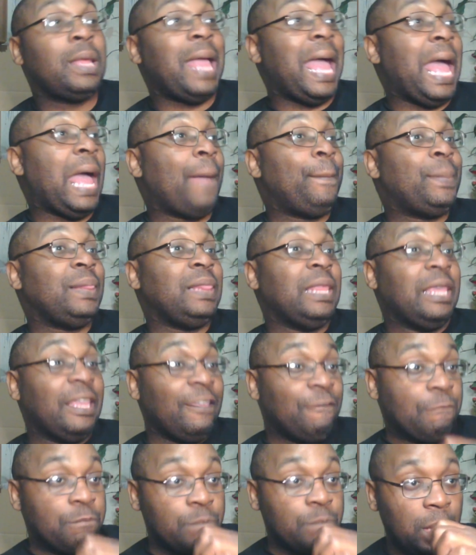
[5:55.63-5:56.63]
I
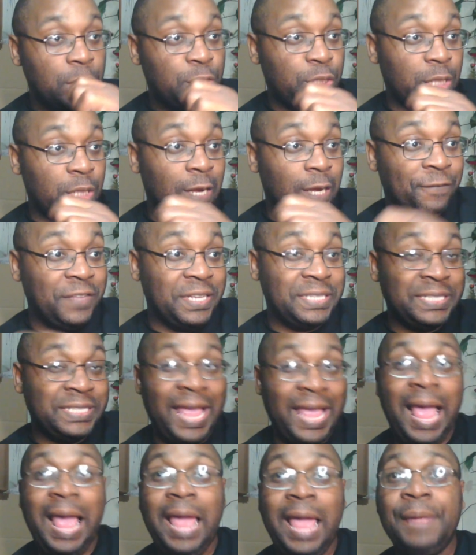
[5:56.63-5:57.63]
believe much of the
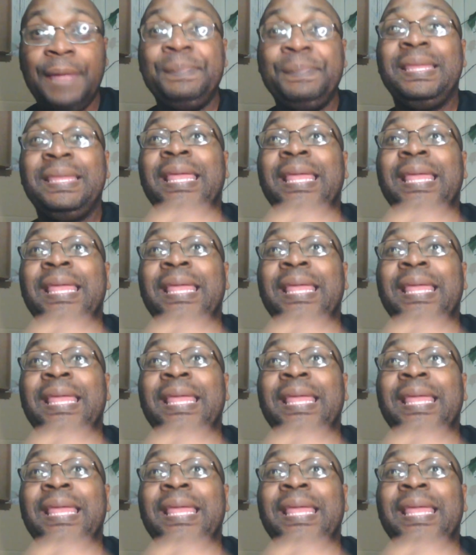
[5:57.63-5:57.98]
time